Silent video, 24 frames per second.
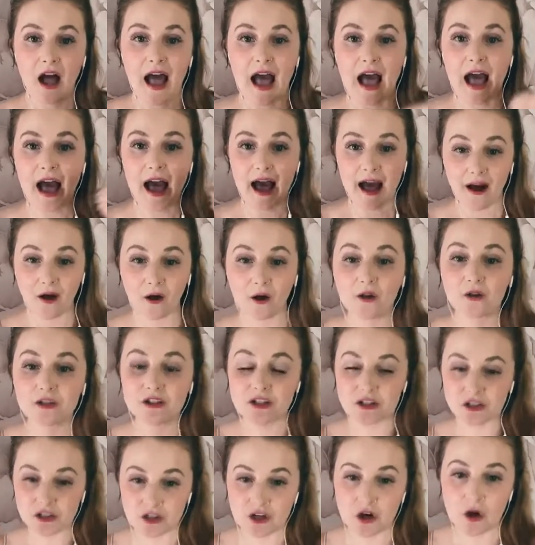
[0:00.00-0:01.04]
how
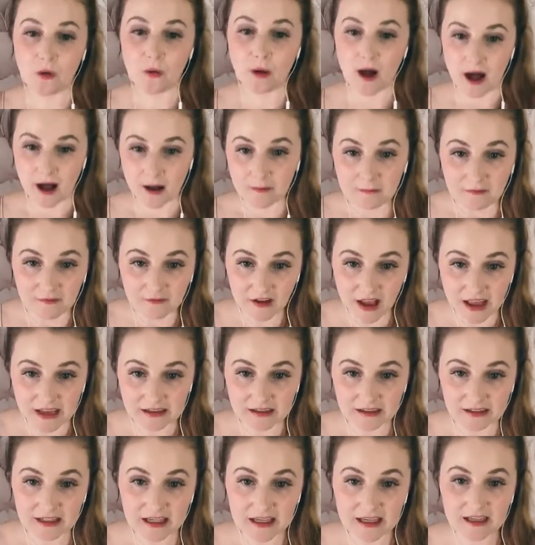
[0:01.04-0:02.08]
to show up
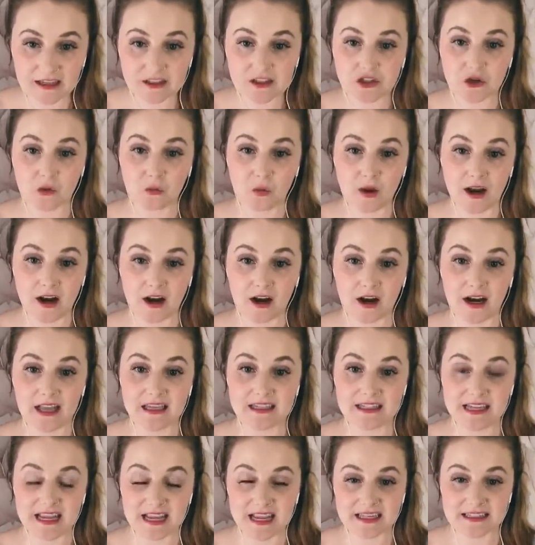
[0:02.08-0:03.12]
finally to where
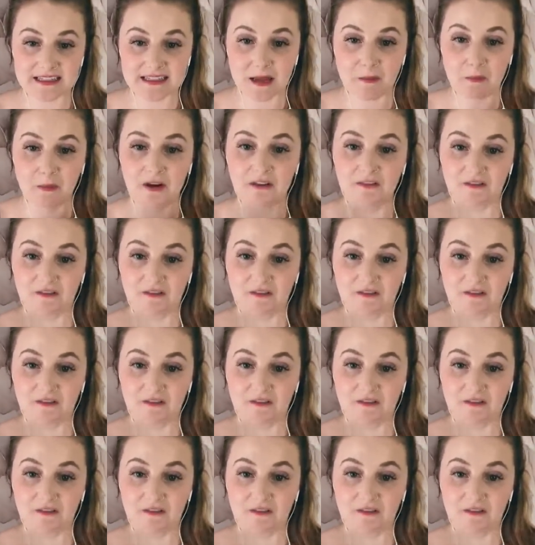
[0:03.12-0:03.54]
it takes that